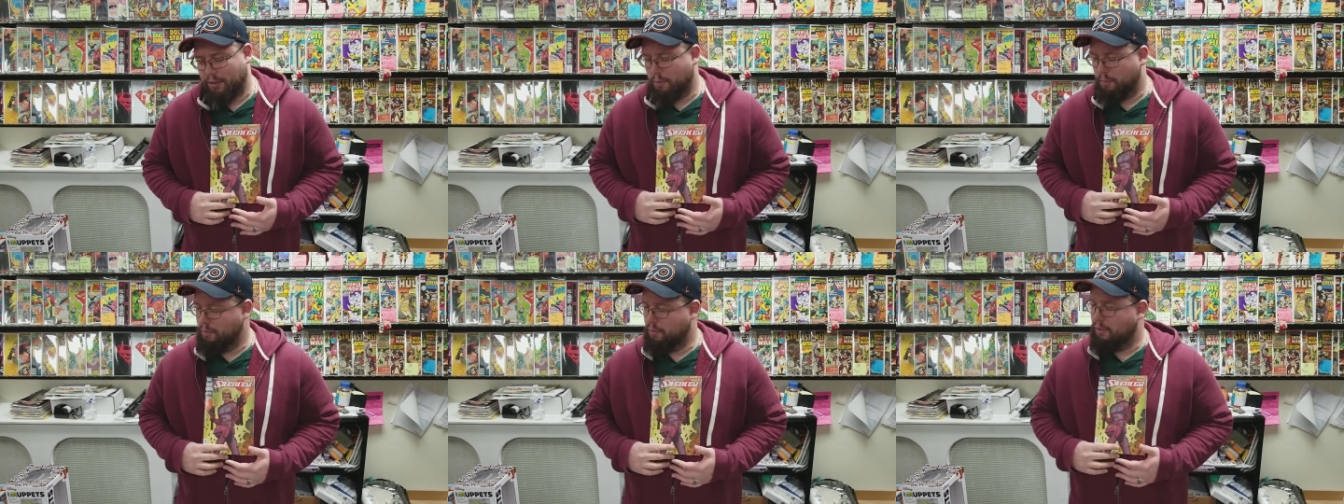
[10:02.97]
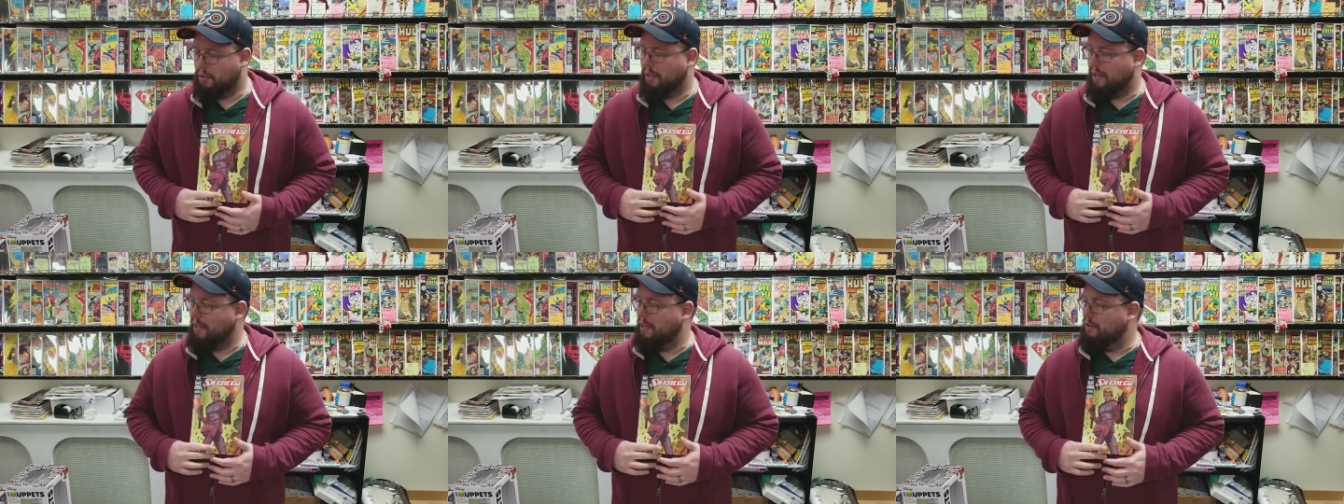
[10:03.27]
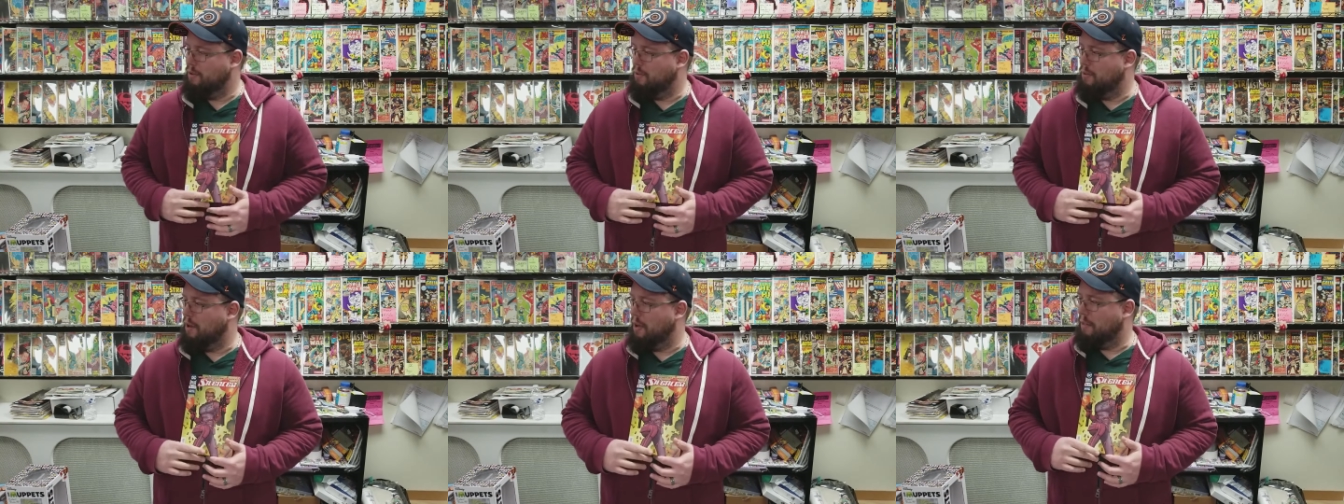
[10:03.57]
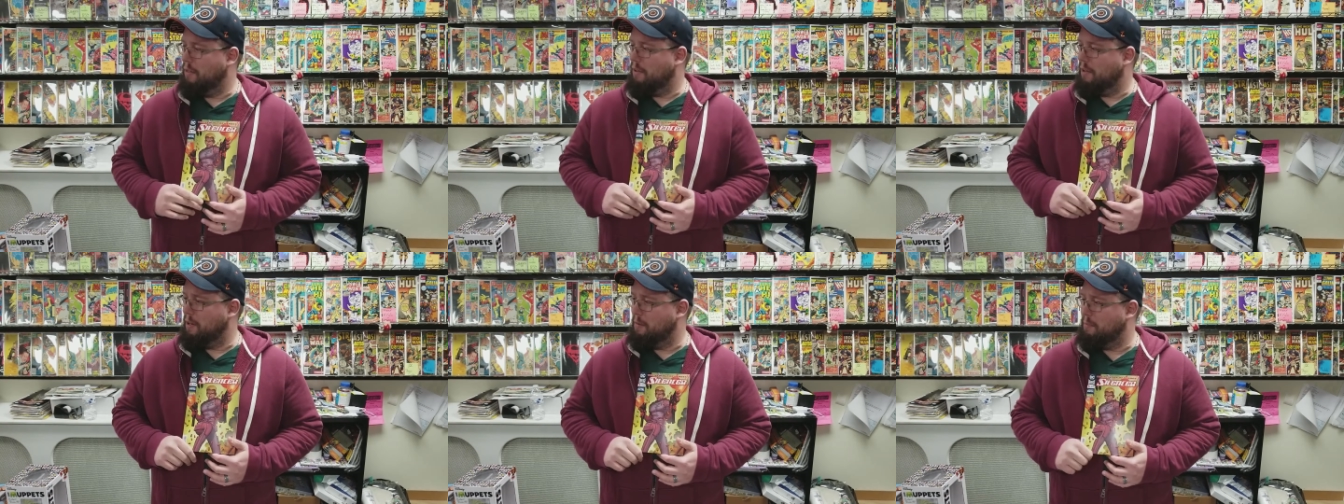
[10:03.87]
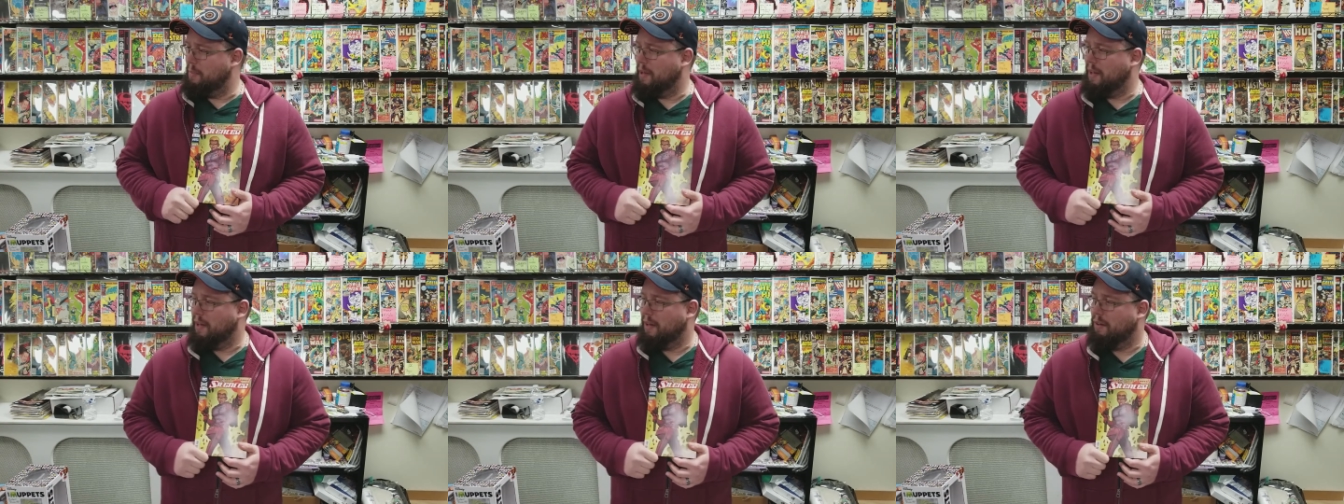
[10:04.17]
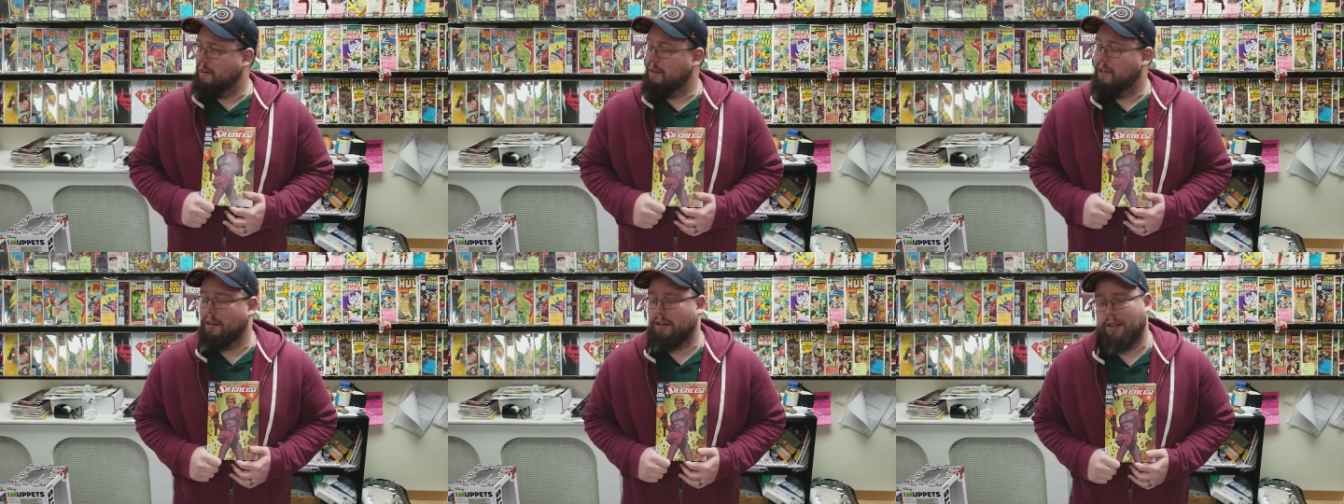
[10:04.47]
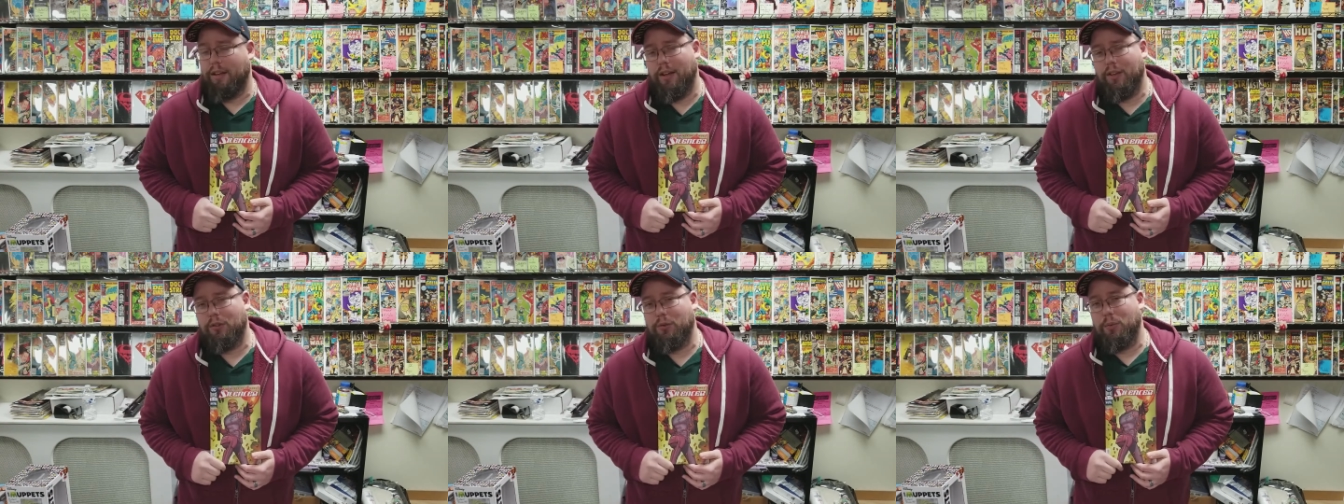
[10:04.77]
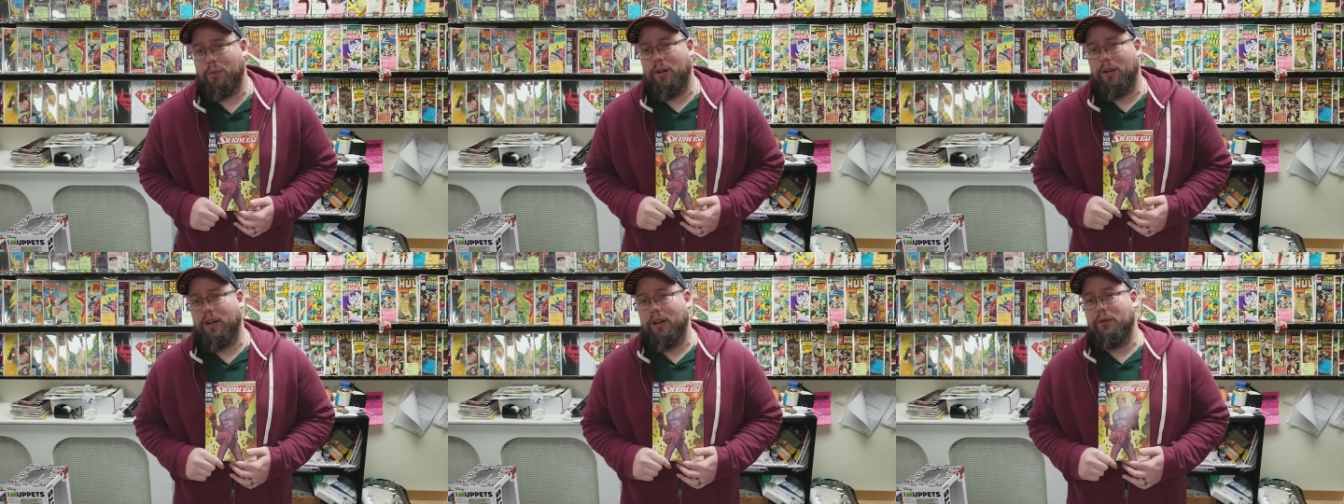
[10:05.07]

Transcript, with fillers: a book I knew nothing about, and guess what?